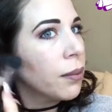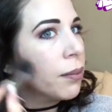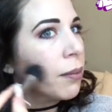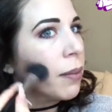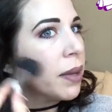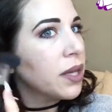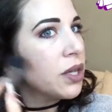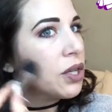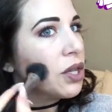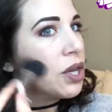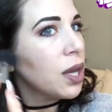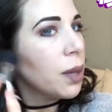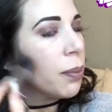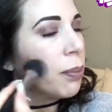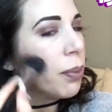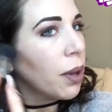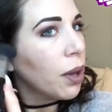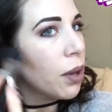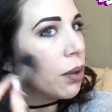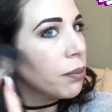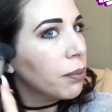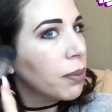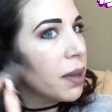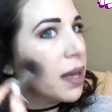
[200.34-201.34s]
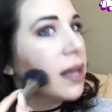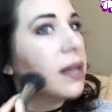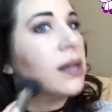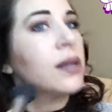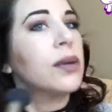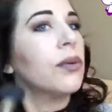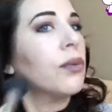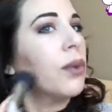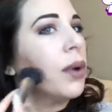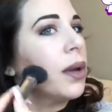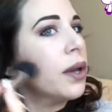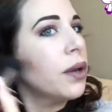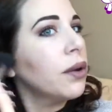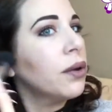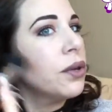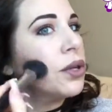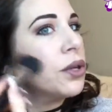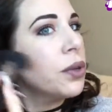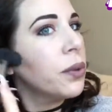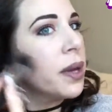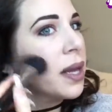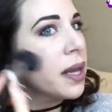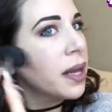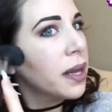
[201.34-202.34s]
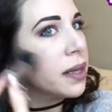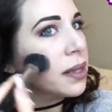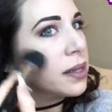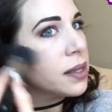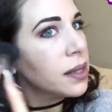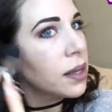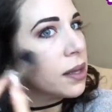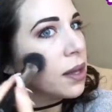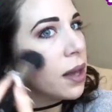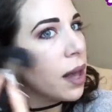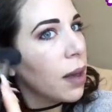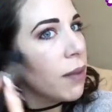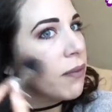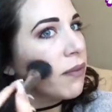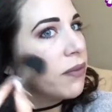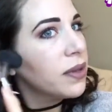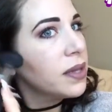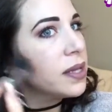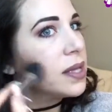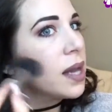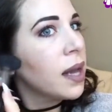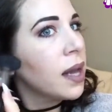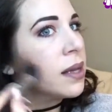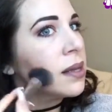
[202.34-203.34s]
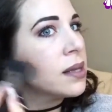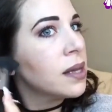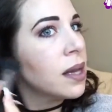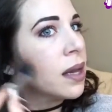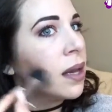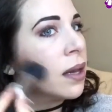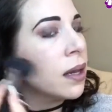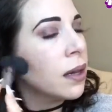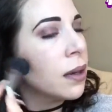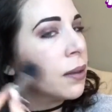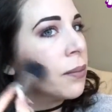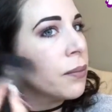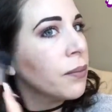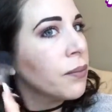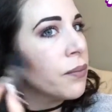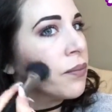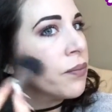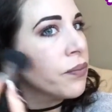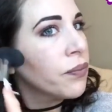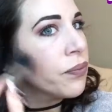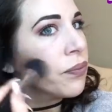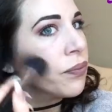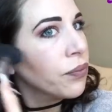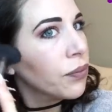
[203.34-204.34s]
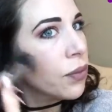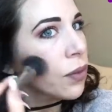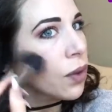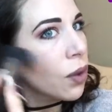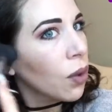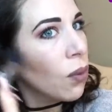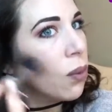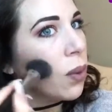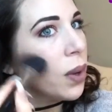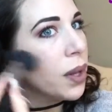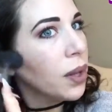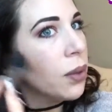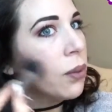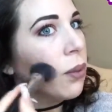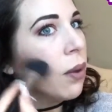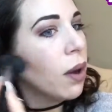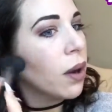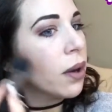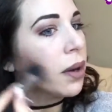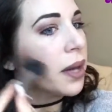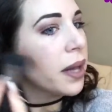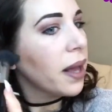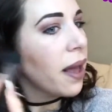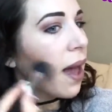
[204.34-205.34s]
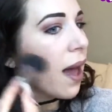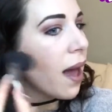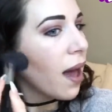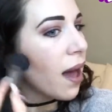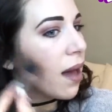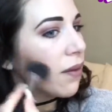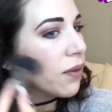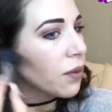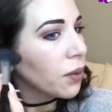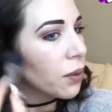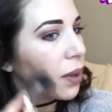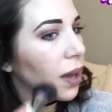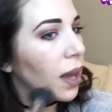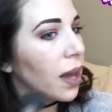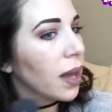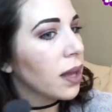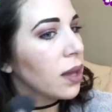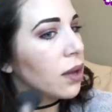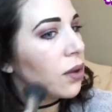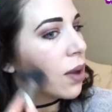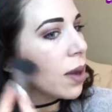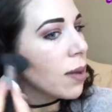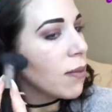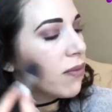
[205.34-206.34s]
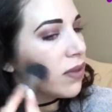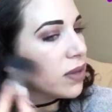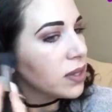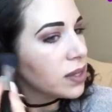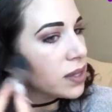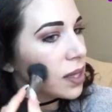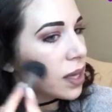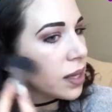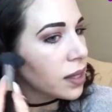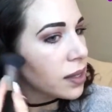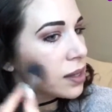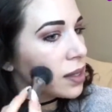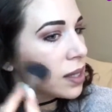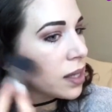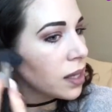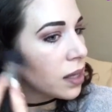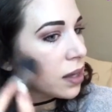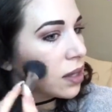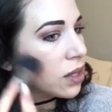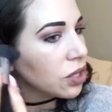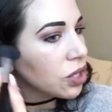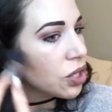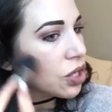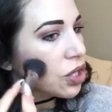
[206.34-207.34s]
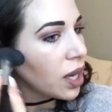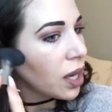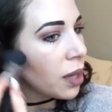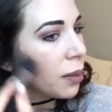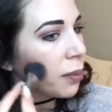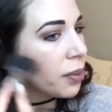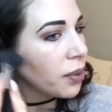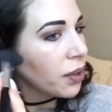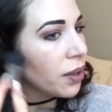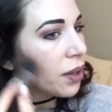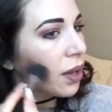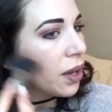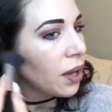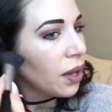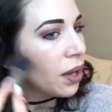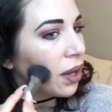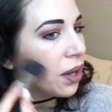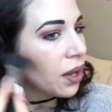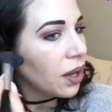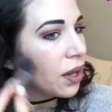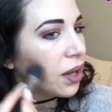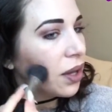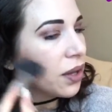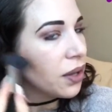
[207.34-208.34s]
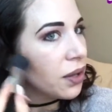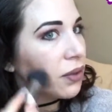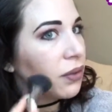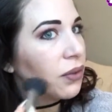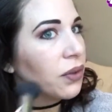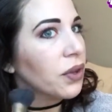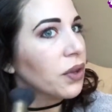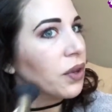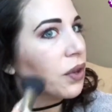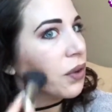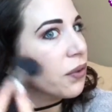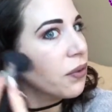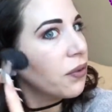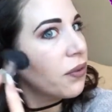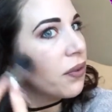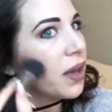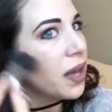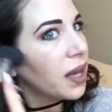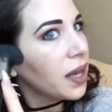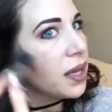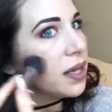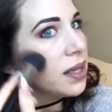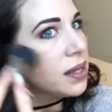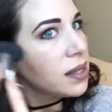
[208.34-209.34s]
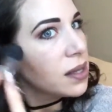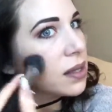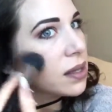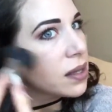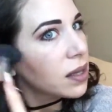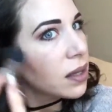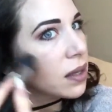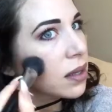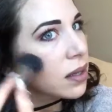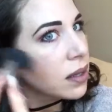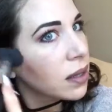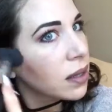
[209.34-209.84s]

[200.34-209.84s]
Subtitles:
my cheekbone, because what you're doing is emphasizing what you already have, okay? You're emphasizing the shape of your face